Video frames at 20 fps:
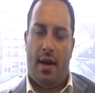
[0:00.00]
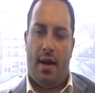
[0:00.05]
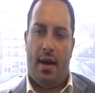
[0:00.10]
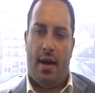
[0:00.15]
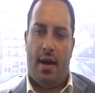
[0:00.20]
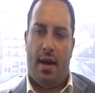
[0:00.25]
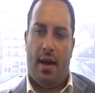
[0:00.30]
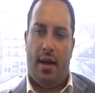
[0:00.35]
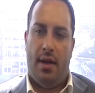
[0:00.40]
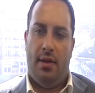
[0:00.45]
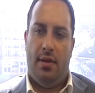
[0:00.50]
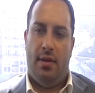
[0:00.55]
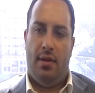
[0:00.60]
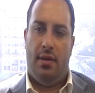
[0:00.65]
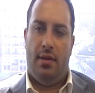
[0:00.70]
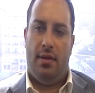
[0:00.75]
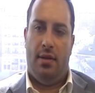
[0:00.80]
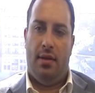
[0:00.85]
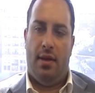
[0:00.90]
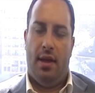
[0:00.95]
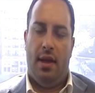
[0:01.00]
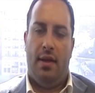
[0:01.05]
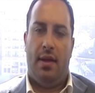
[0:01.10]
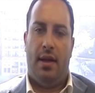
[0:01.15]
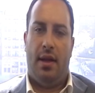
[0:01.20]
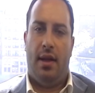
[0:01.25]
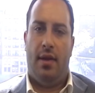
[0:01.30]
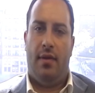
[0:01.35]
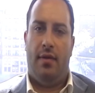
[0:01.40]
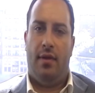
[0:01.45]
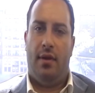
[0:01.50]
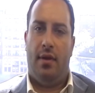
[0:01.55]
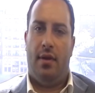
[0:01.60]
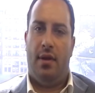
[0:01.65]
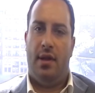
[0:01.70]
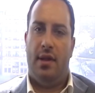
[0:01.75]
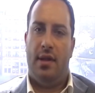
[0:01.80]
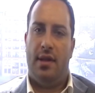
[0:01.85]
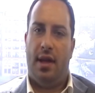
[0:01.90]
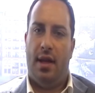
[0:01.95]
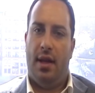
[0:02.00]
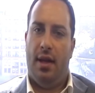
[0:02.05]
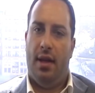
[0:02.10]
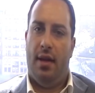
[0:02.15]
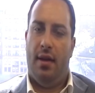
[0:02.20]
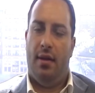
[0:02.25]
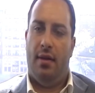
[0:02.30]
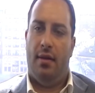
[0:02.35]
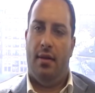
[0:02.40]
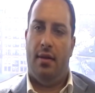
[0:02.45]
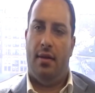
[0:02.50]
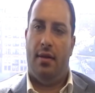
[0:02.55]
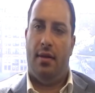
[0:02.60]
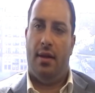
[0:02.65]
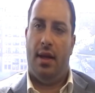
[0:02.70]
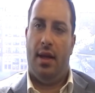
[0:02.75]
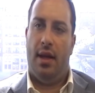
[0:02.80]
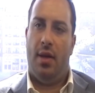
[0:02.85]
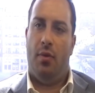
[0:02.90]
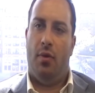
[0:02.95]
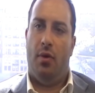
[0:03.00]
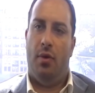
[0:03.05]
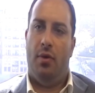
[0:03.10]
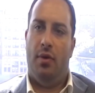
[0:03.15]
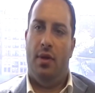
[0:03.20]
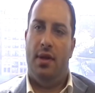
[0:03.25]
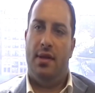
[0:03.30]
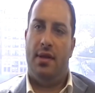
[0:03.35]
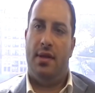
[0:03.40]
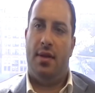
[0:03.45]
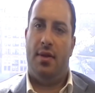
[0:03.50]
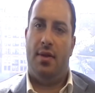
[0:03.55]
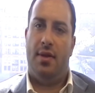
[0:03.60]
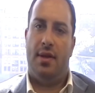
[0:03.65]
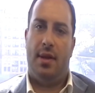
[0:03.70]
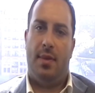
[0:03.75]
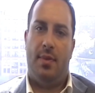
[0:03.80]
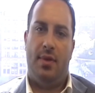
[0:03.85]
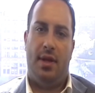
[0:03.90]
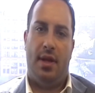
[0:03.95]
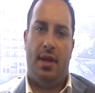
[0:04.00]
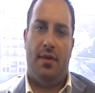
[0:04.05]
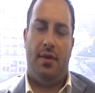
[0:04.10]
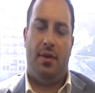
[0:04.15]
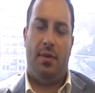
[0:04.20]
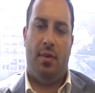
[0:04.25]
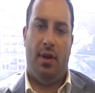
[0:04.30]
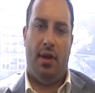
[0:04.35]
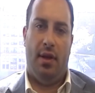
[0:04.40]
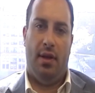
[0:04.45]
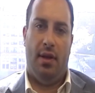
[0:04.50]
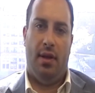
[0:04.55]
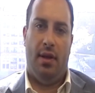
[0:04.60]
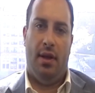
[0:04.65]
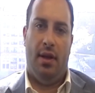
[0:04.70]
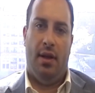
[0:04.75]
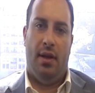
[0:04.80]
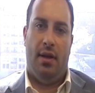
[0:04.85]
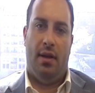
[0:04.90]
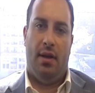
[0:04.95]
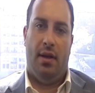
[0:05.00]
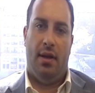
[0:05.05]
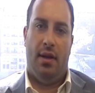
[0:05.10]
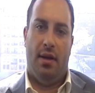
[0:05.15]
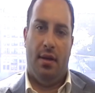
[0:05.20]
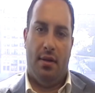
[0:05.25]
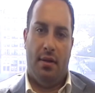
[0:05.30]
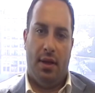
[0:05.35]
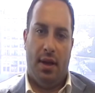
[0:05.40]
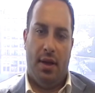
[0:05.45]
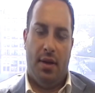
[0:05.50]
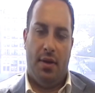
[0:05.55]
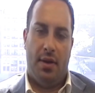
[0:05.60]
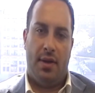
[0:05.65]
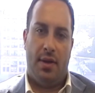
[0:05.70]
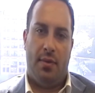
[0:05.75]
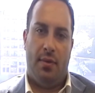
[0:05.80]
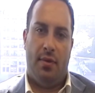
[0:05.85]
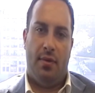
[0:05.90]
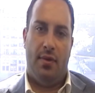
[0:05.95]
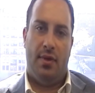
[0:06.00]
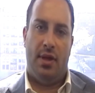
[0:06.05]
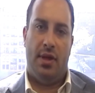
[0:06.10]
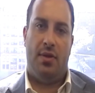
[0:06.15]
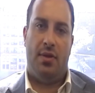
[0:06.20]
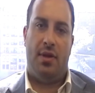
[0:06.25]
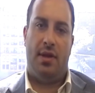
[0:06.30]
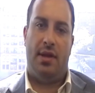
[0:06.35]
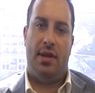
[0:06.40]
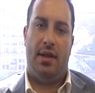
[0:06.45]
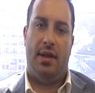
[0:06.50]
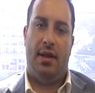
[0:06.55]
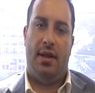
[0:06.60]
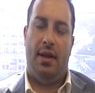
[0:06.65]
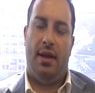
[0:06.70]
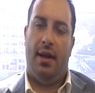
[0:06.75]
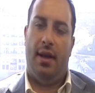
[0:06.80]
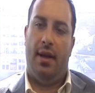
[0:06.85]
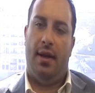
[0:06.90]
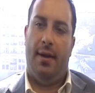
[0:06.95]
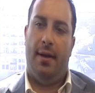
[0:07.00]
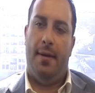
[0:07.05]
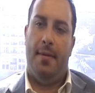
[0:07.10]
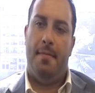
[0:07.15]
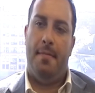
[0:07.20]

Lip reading: I think that if there is anyone who considers themselves to be a young leader, someone who's interested in